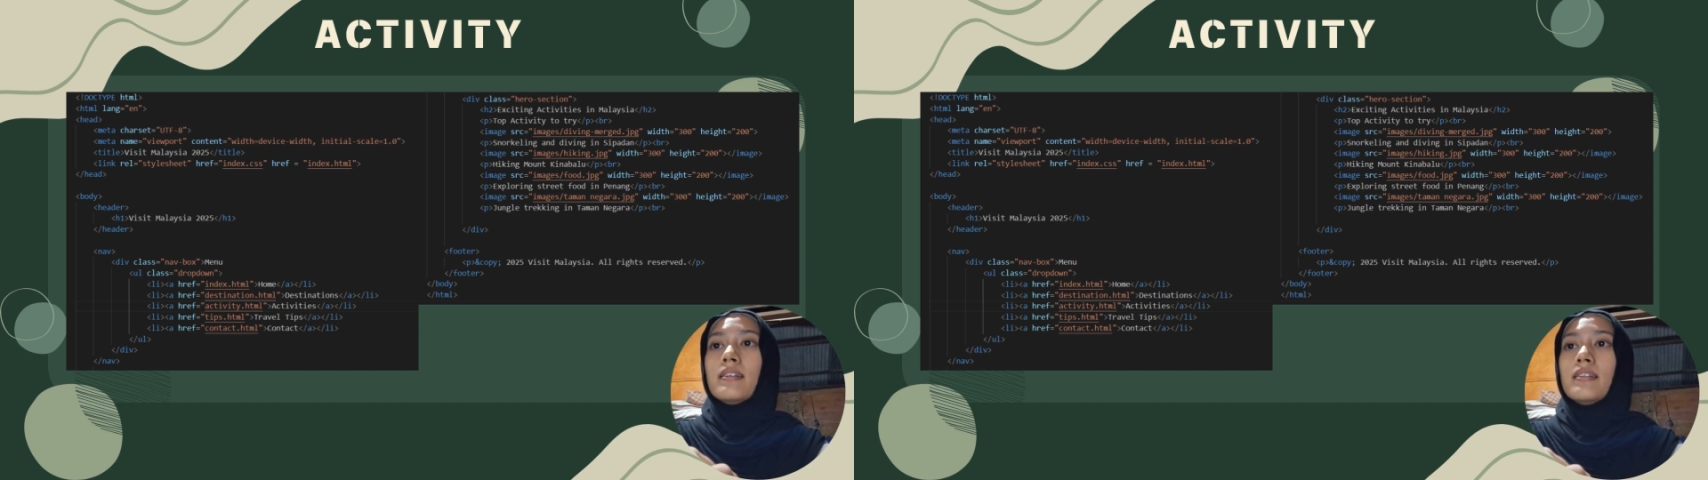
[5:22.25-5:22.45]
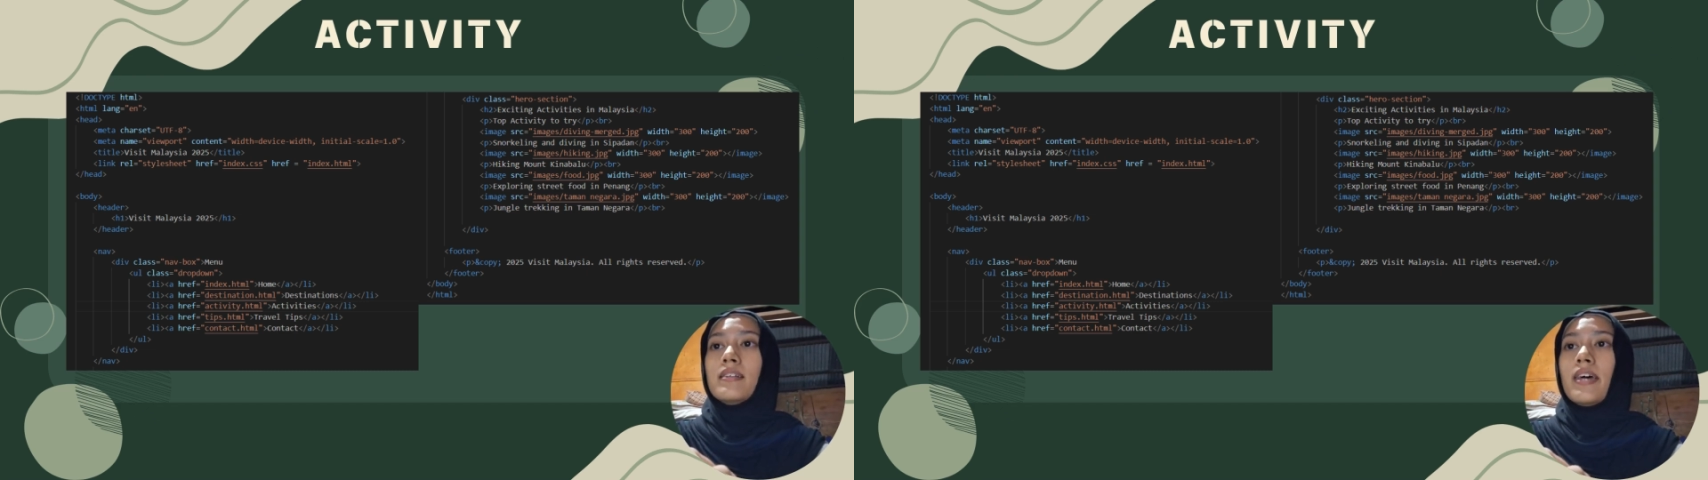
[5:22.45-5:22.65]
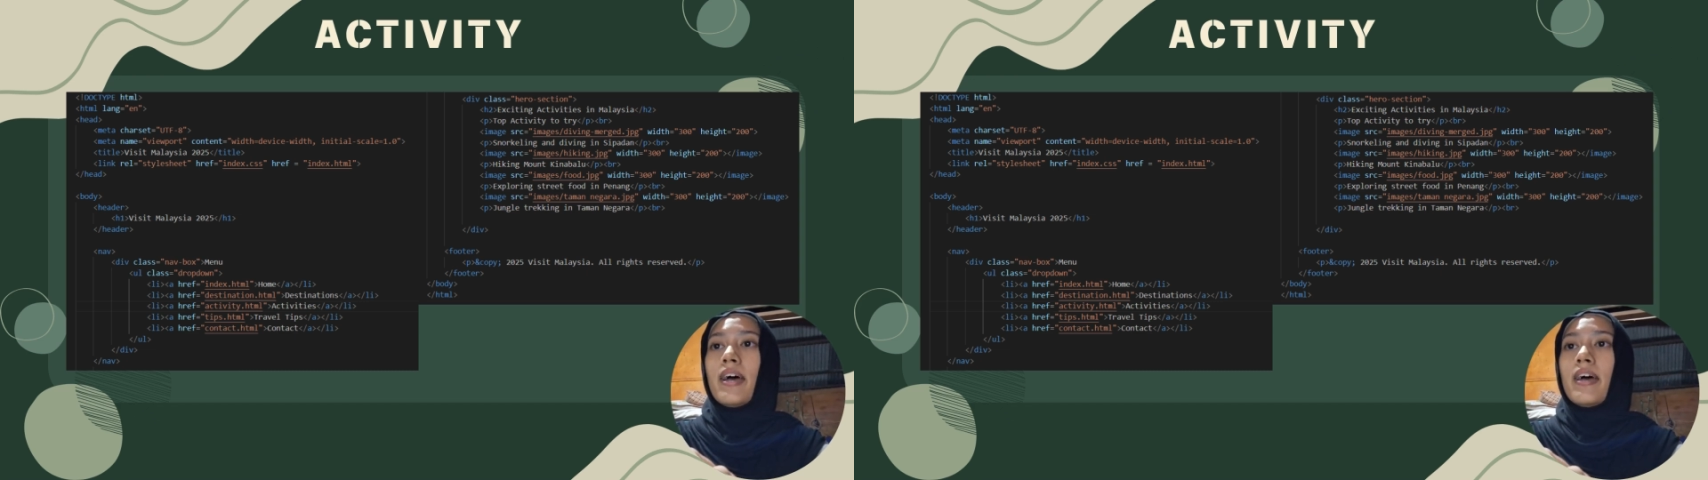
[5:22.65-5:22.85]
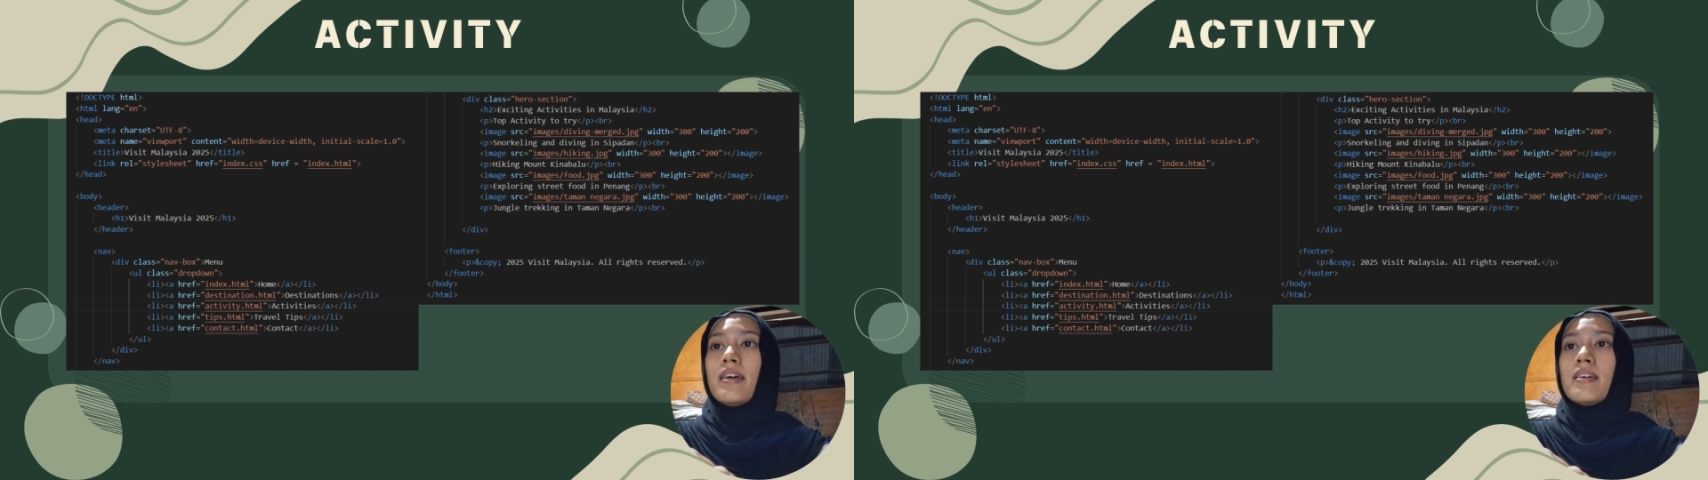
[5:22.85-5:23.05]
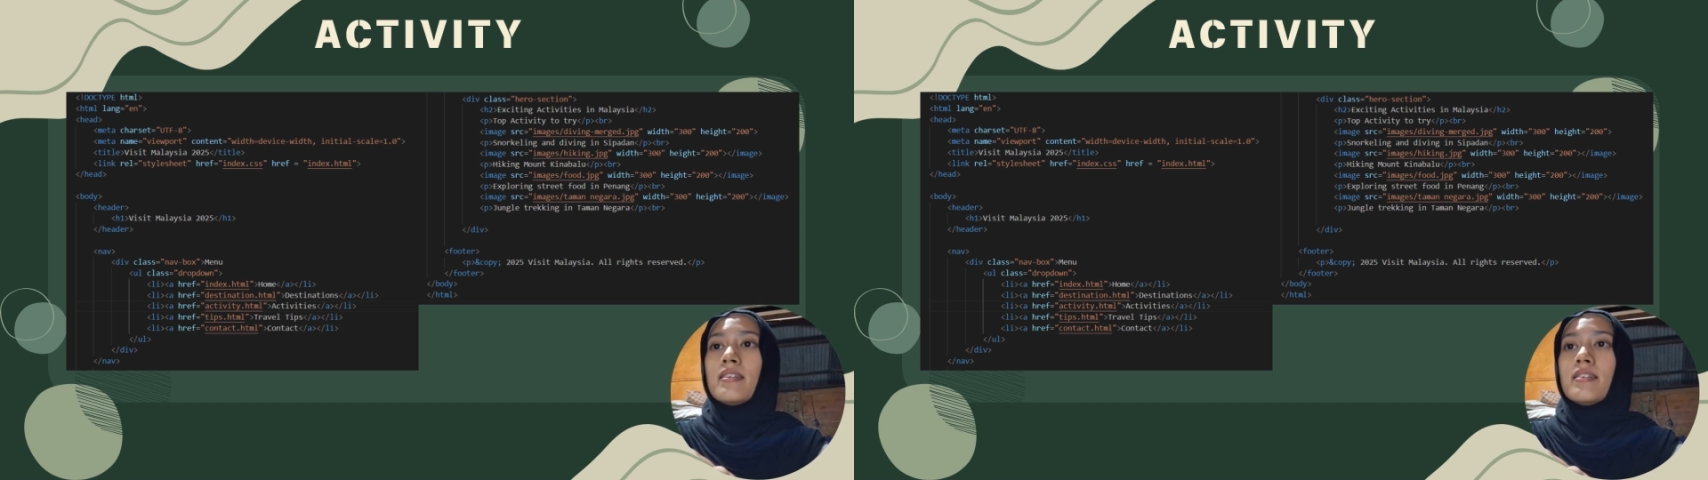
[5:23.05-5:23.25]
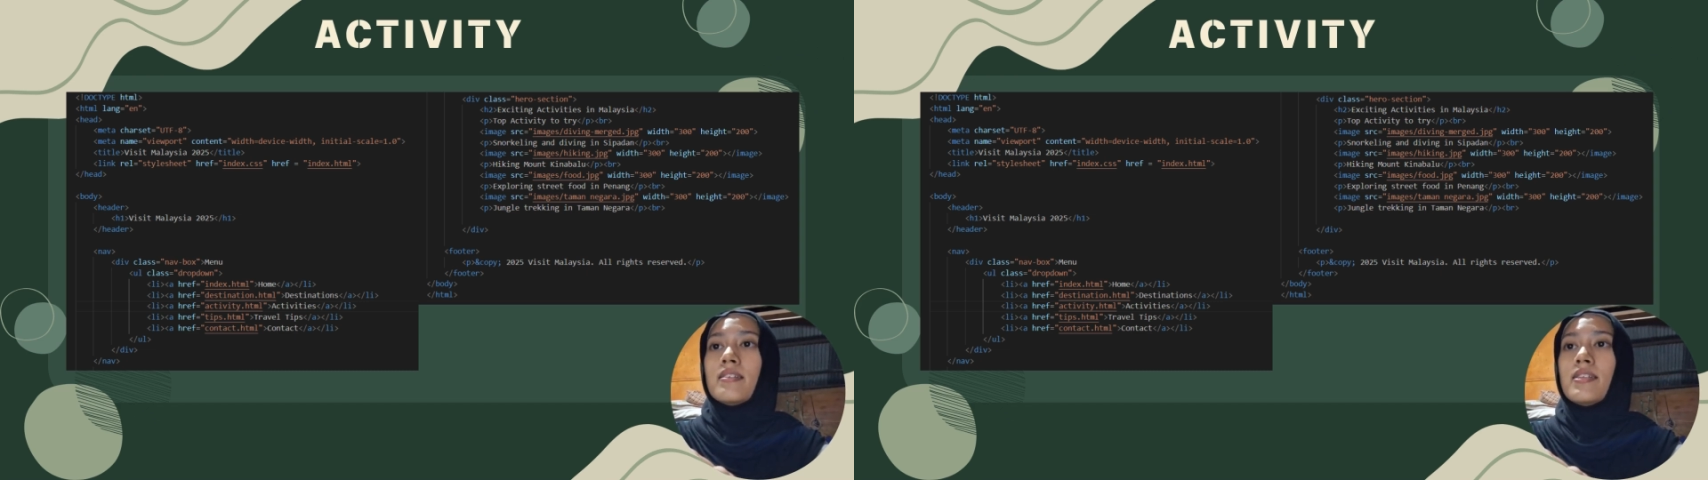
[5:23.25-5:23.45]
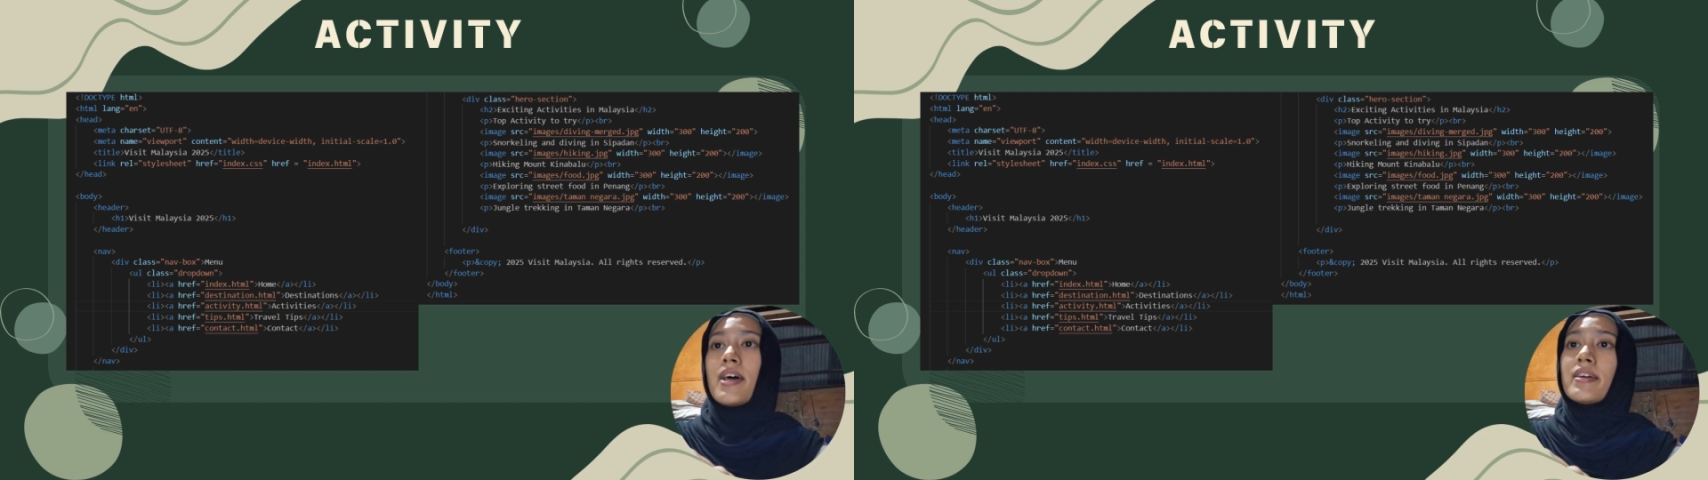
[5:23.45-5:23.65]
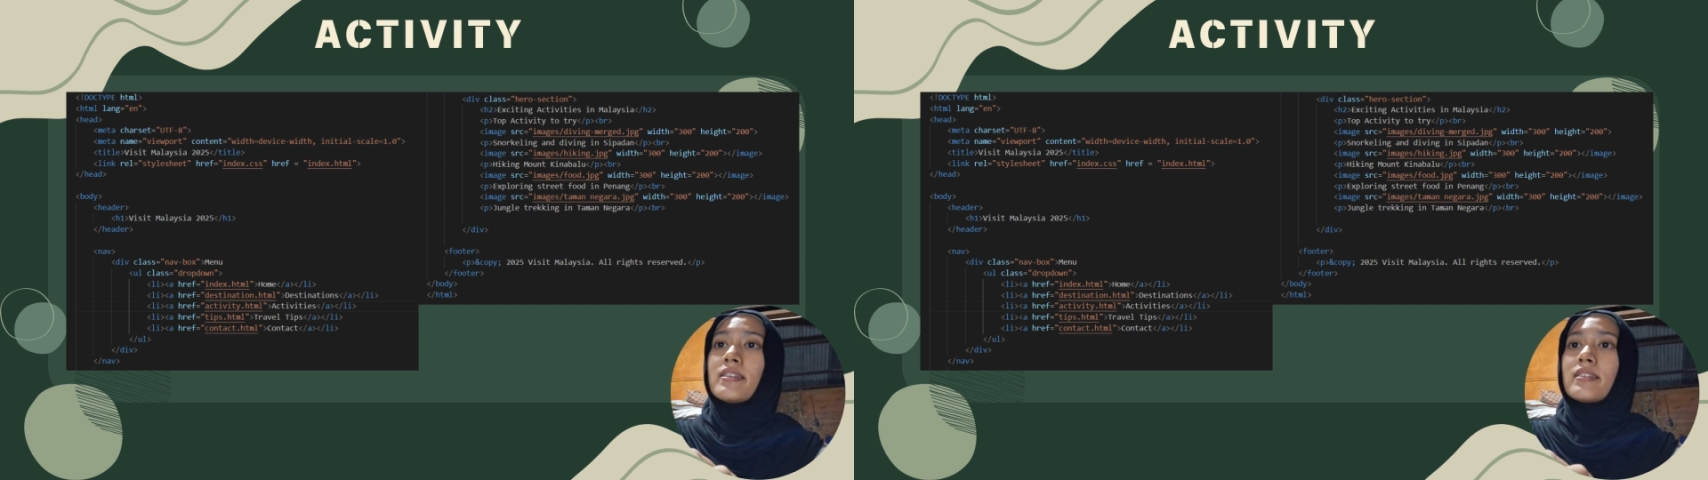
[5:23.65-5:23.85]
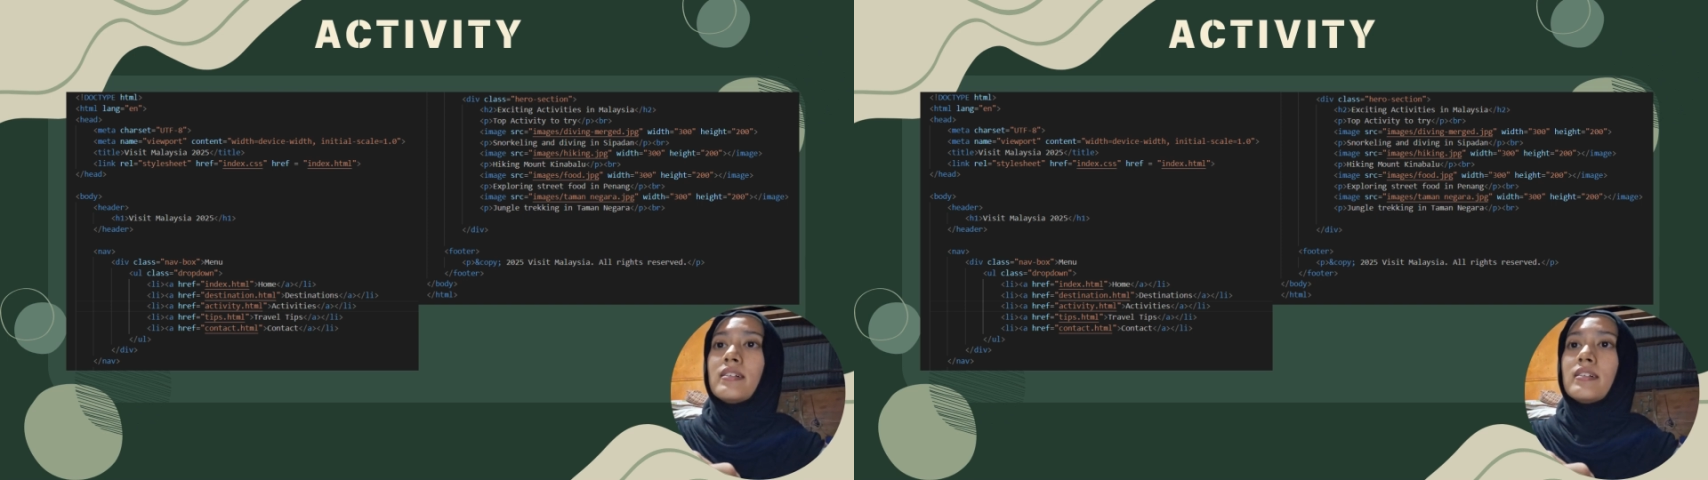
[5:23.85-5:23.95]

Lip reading: Then there is